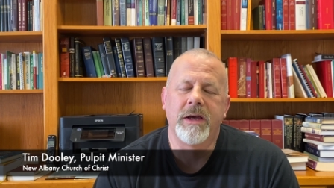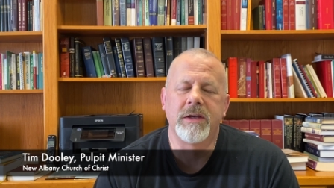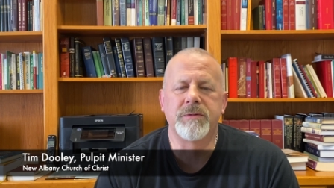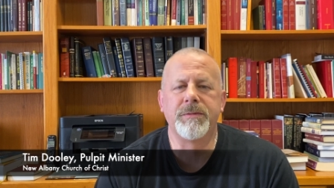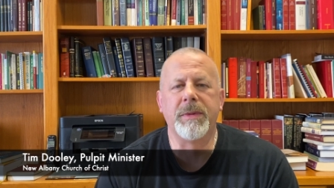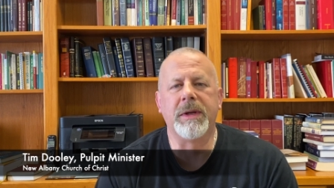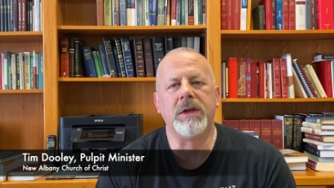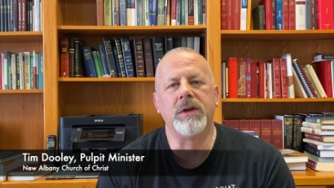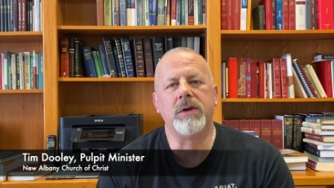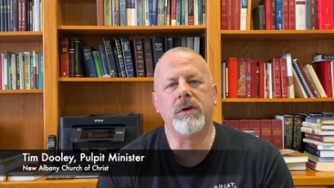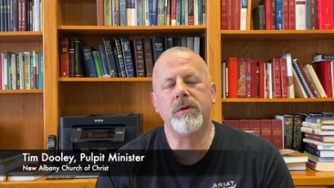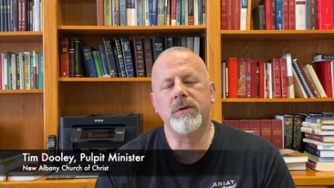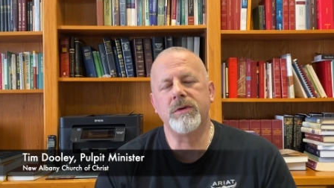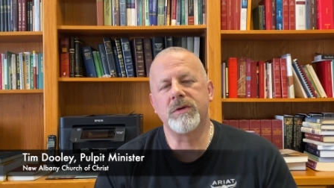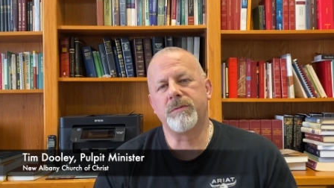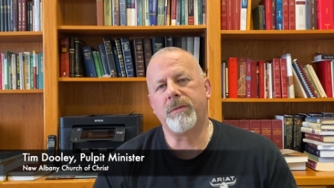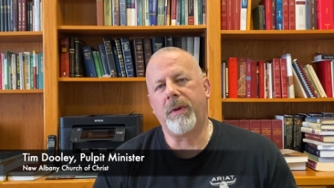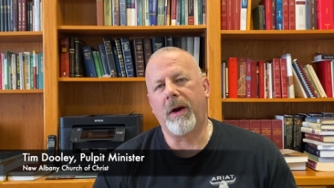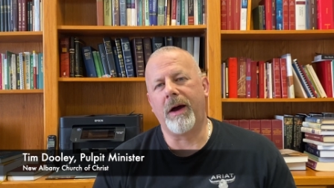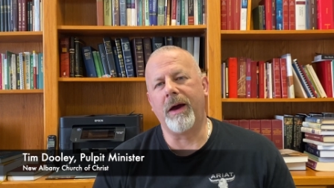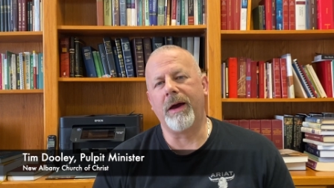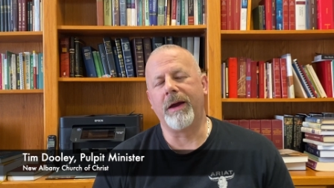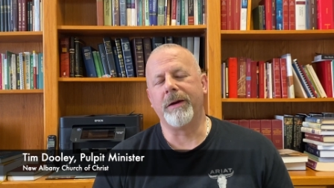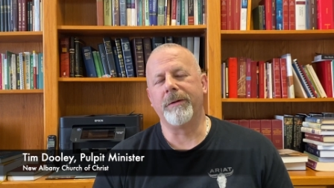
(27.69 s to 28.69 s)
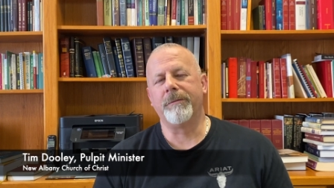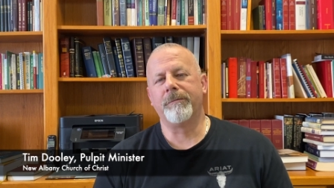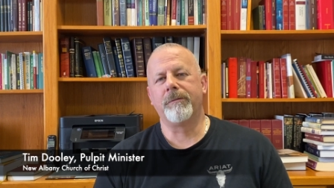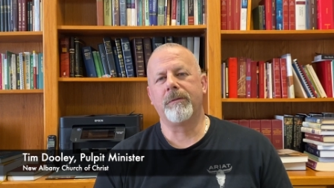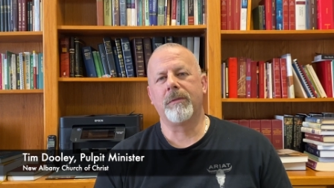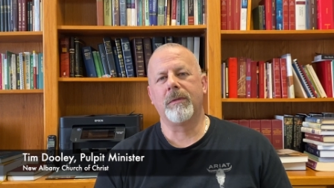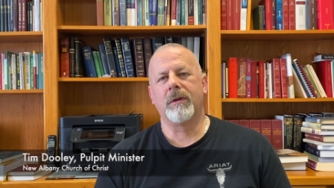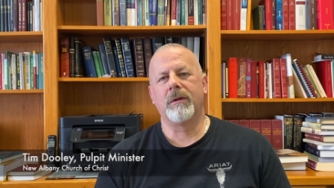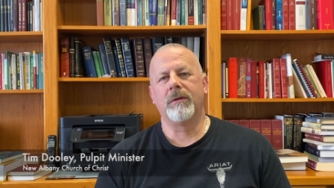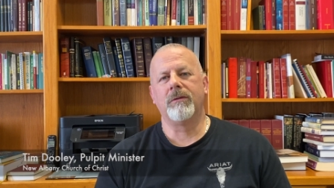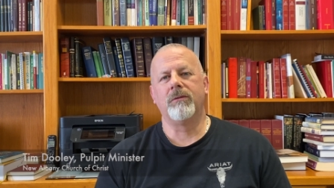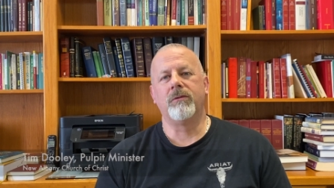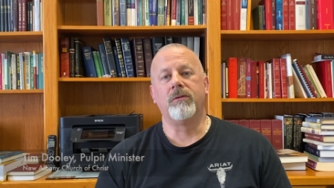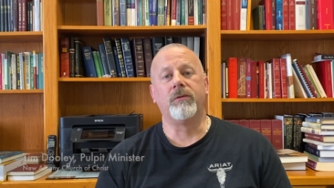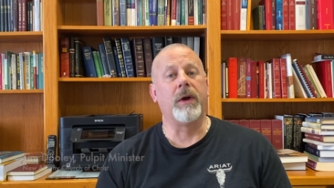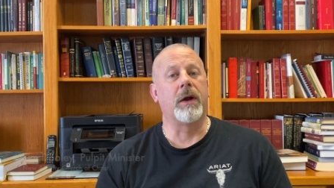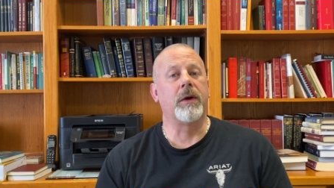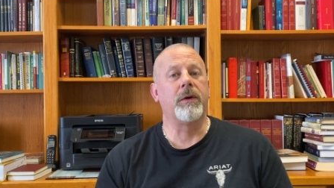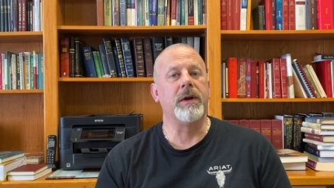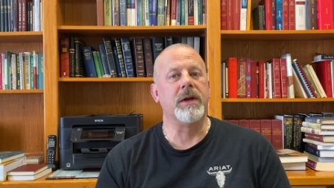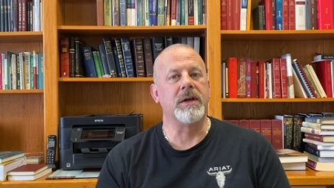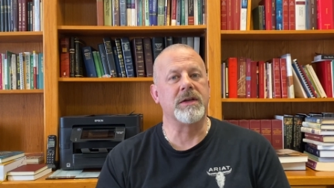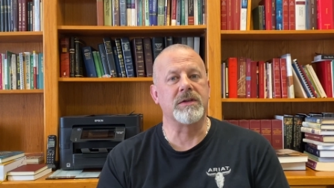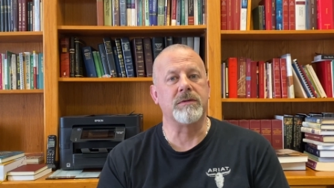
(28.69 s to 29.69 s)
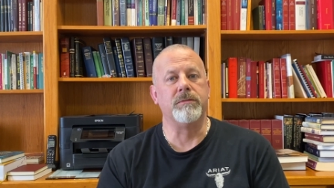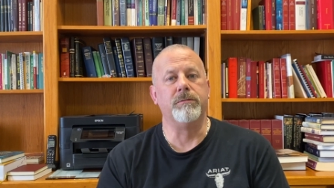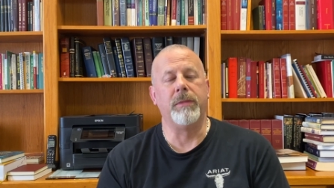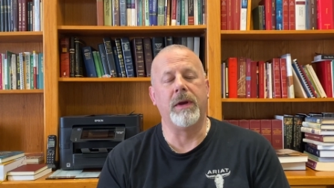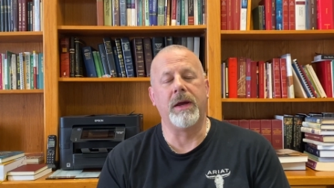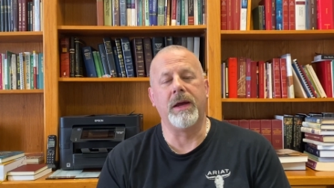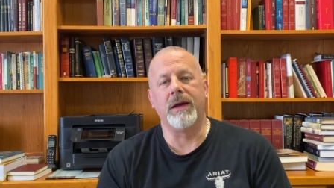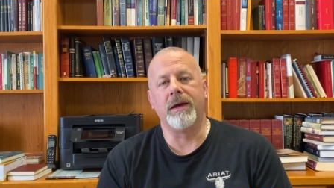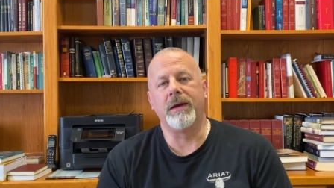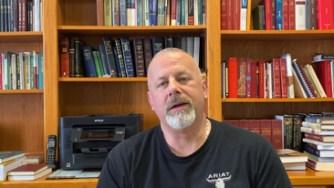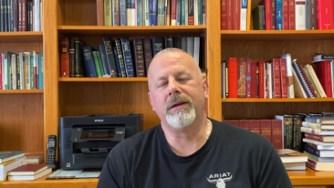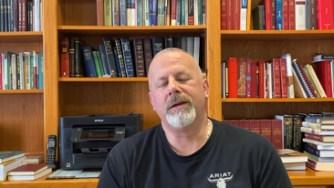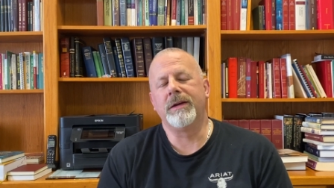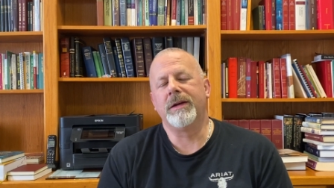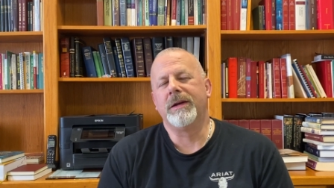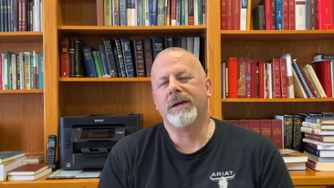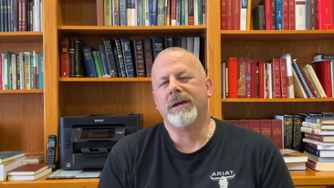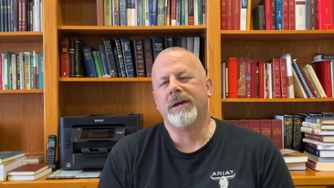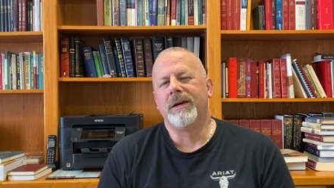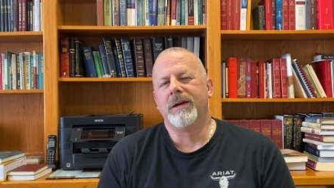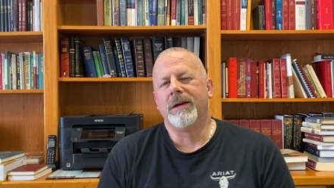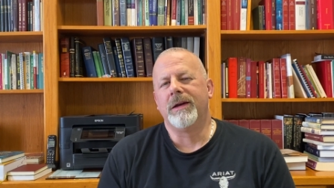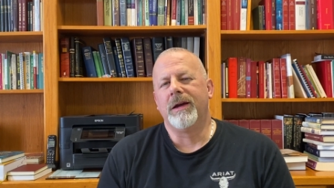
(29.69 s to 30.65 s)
has been used by various men